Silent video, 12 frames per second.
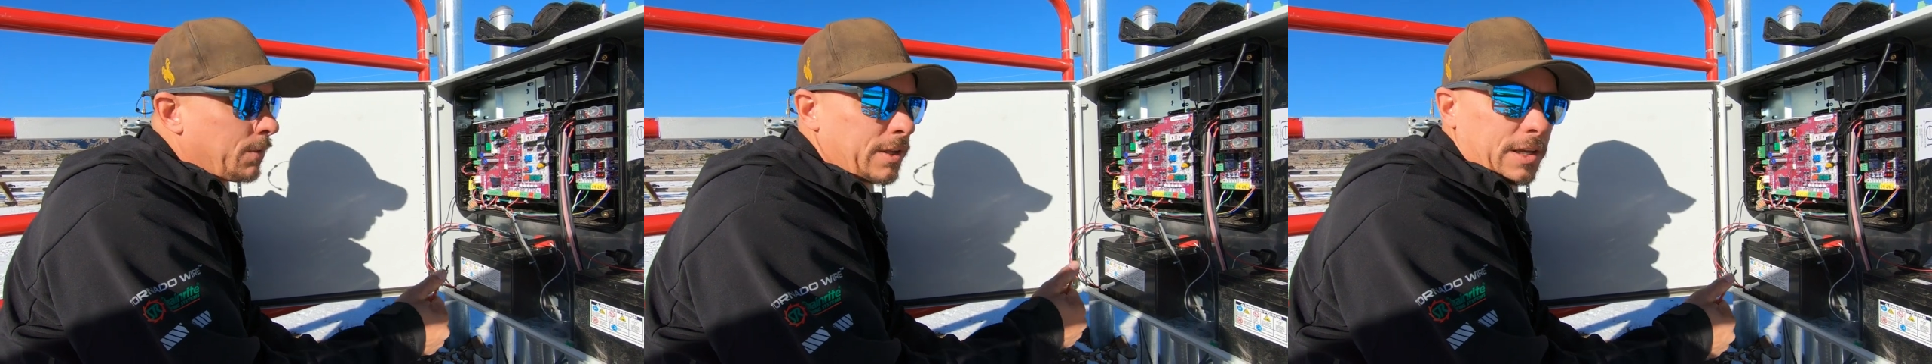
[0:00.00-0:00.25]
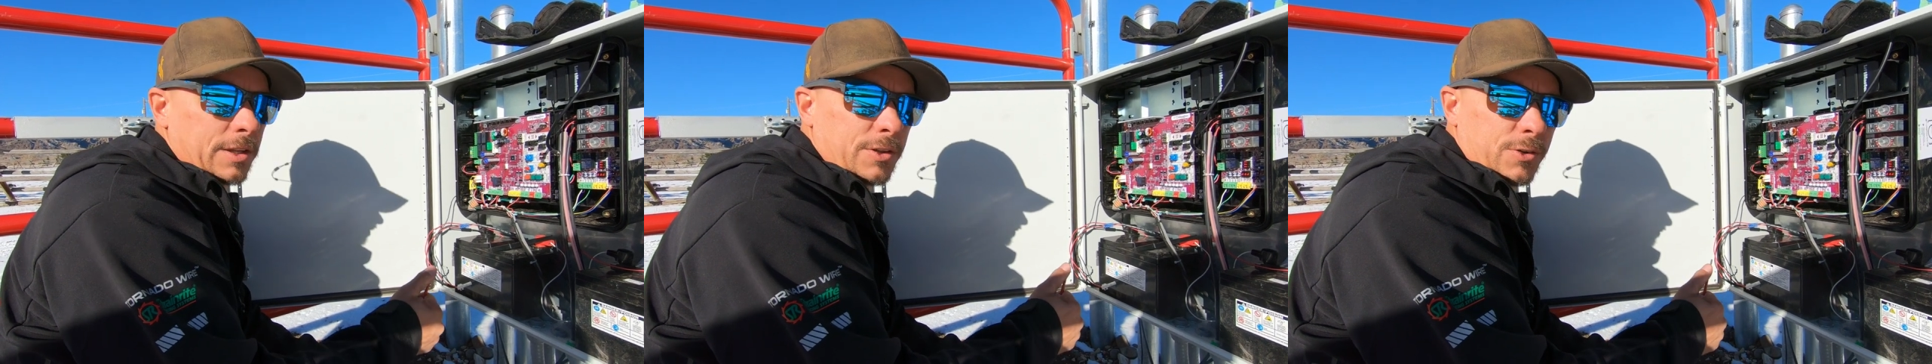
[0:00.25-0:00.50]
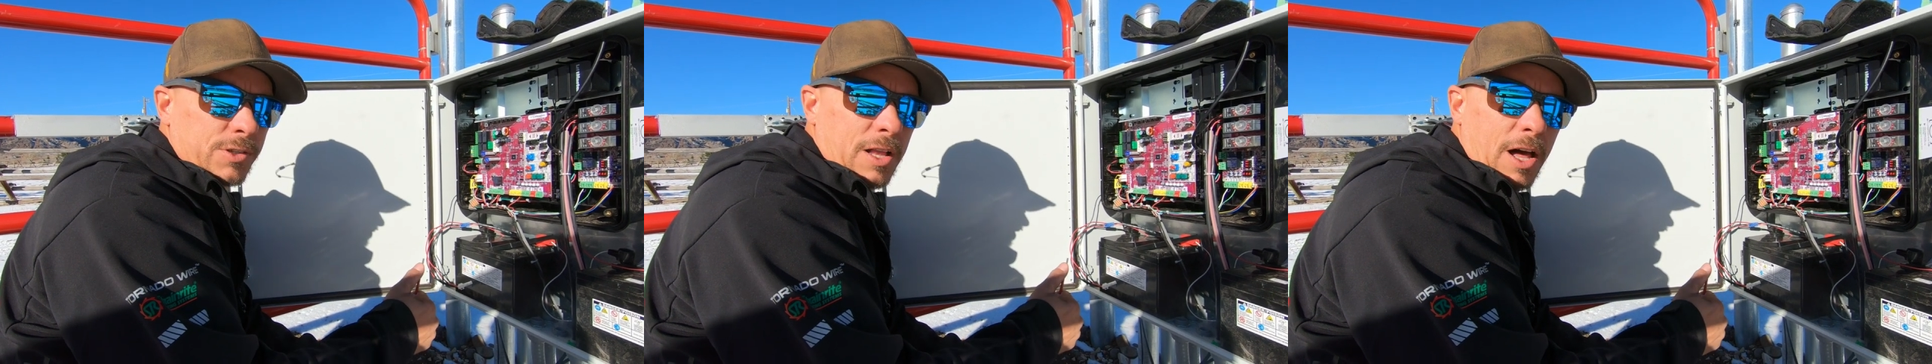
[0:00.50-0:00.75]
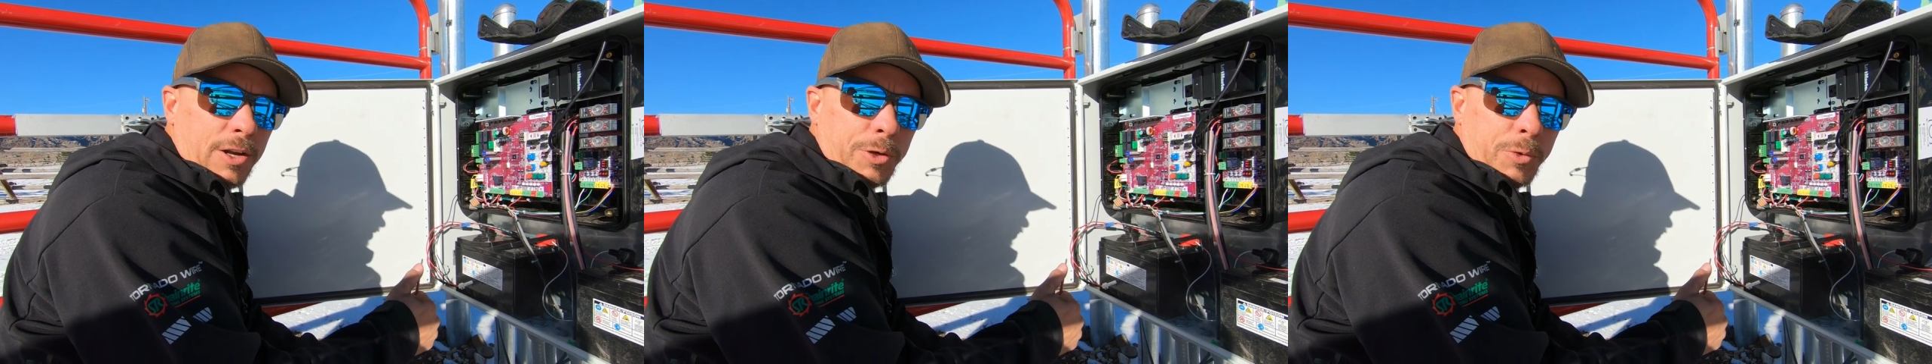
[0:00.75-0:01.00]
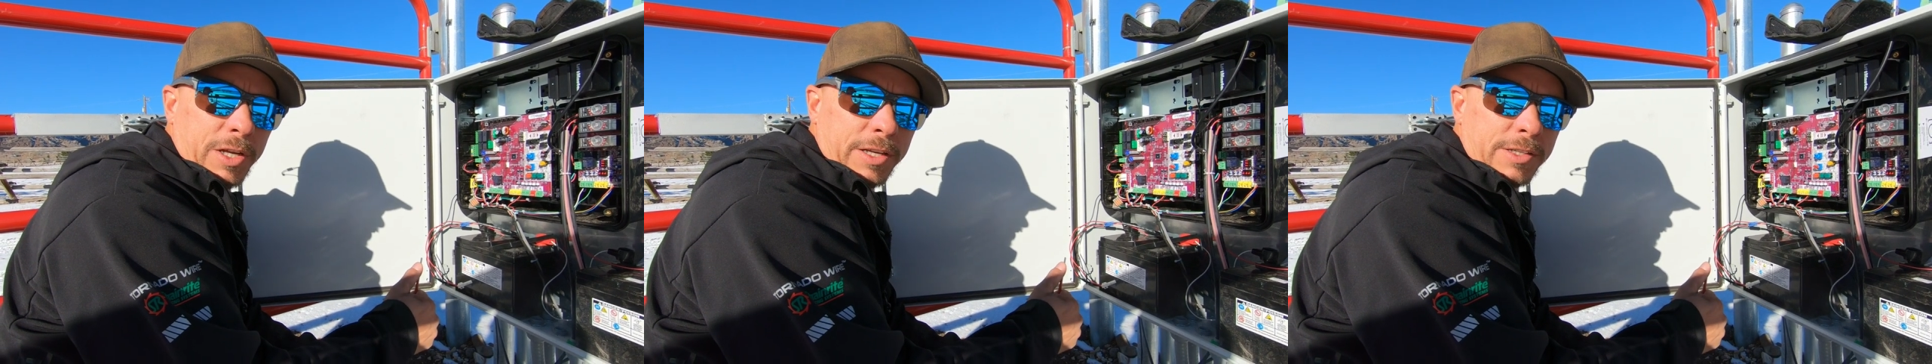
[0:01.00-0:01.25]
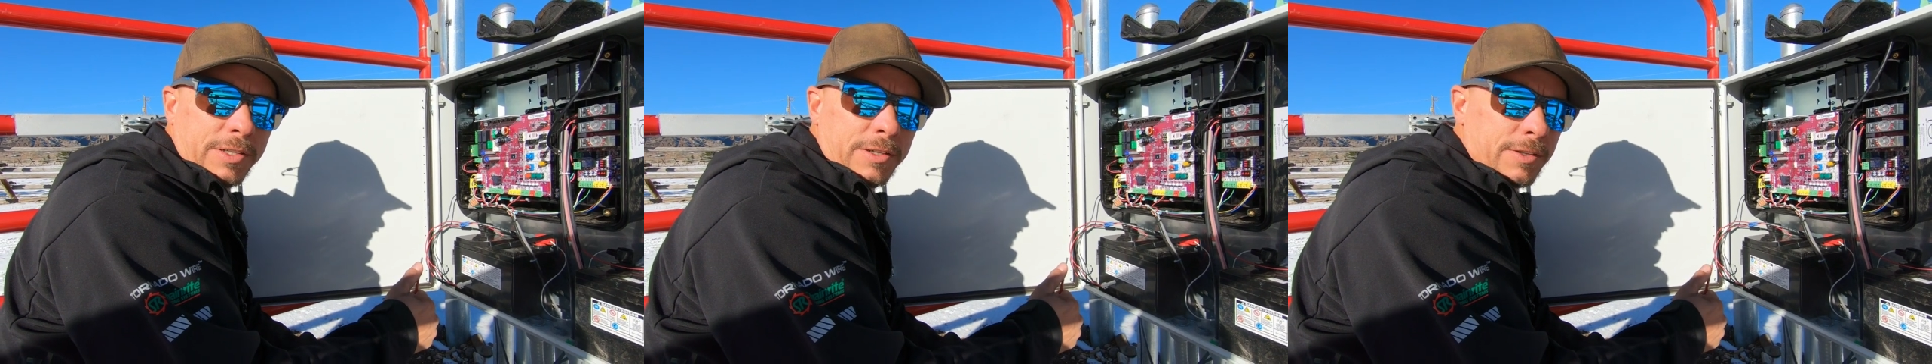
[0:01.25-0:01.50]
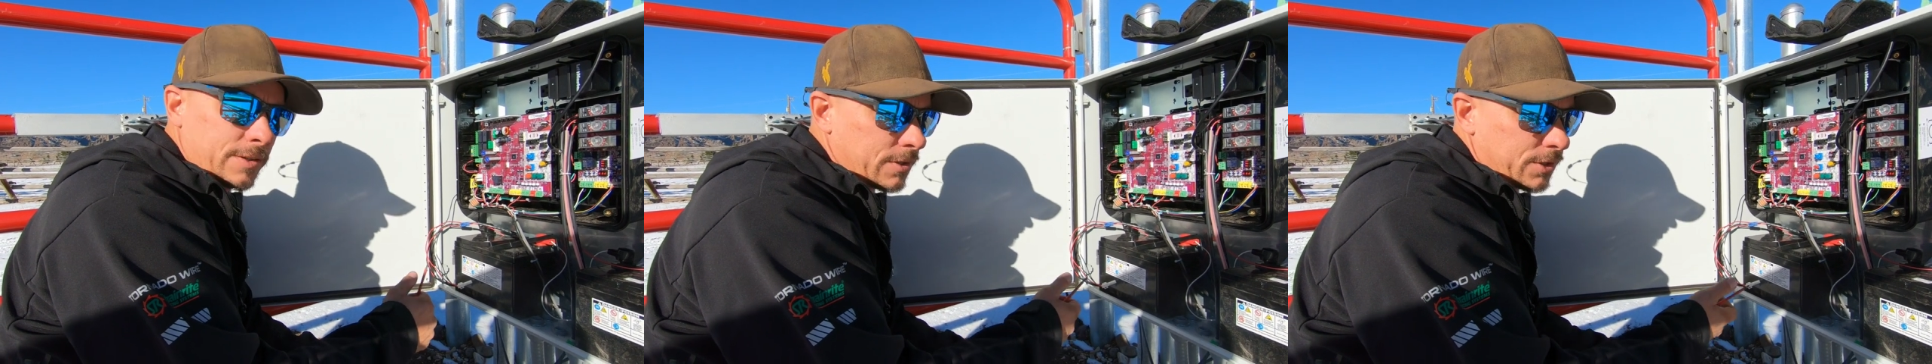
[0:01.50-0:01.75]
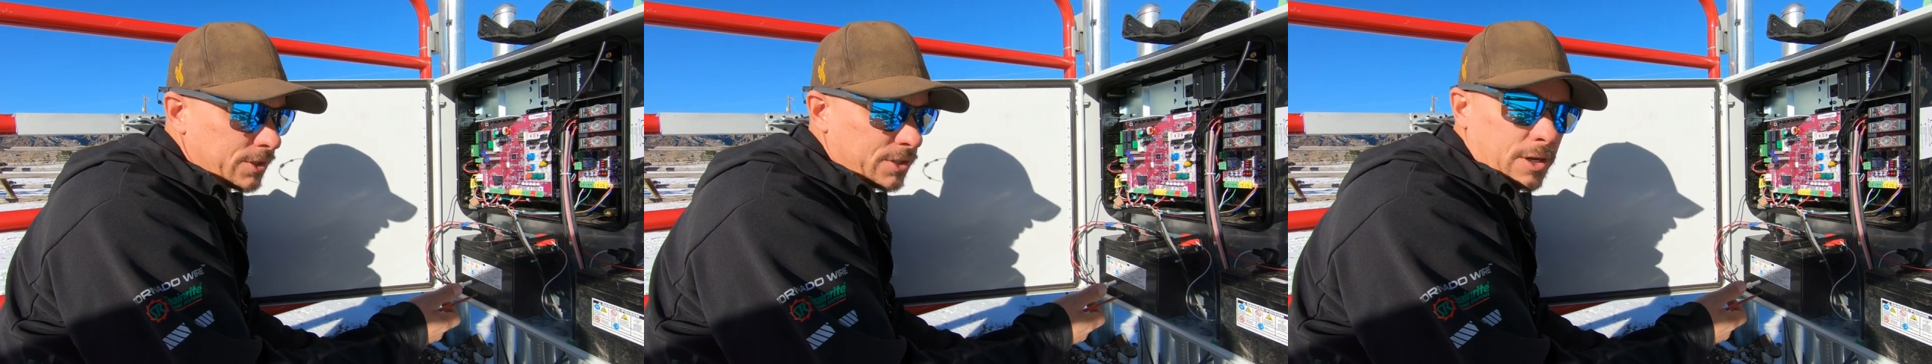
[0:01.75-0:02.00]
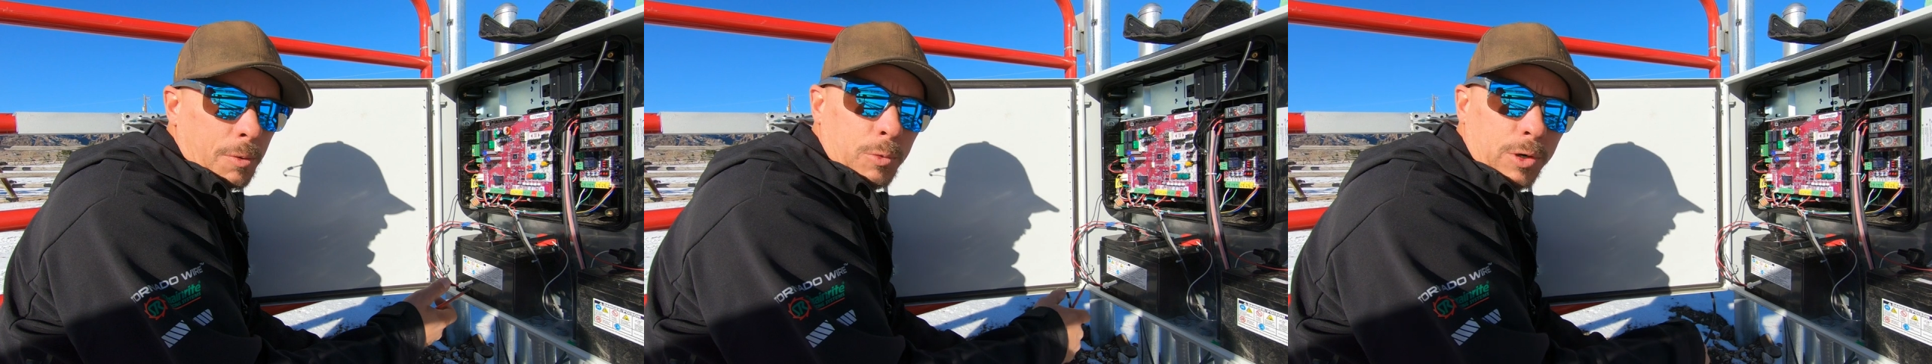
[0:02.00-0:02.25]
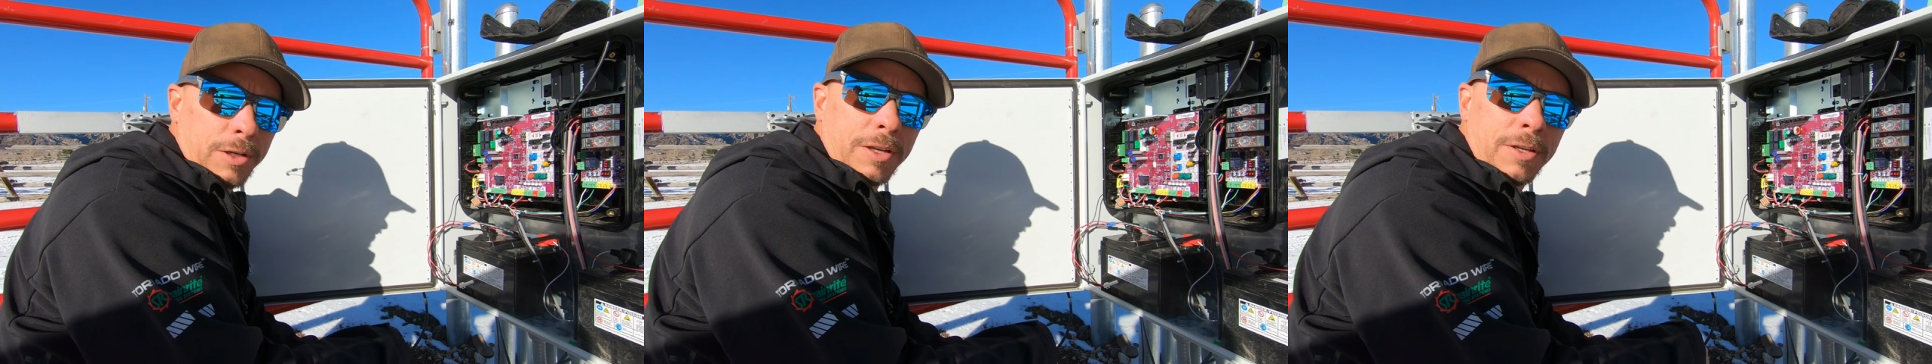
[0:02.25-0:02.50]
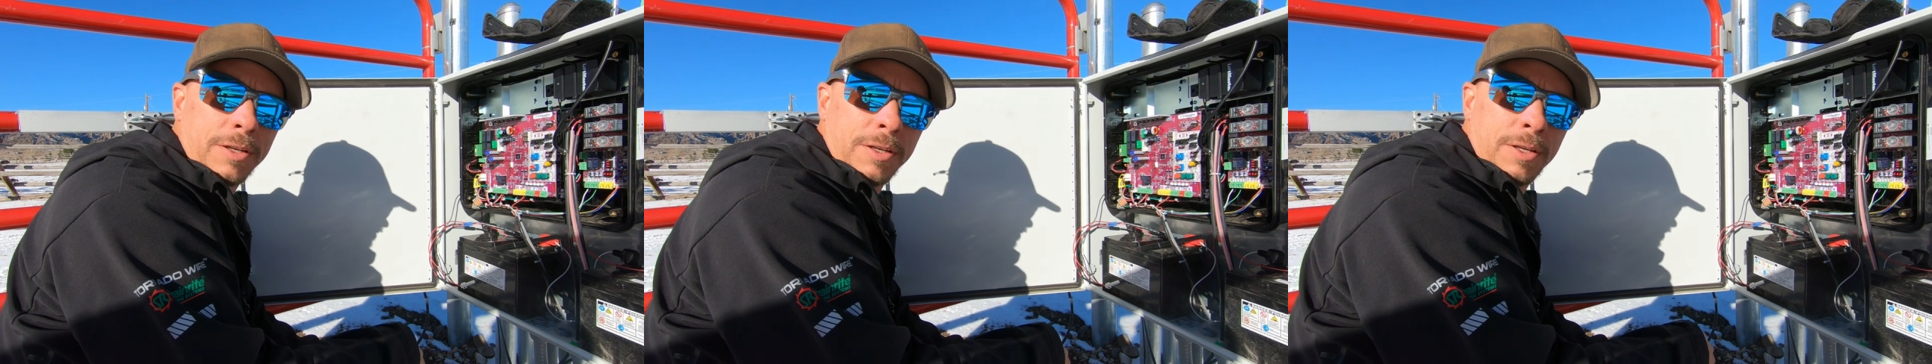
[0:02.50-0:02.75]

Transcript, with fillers: when they get those cloudy weeks, they'll just stop working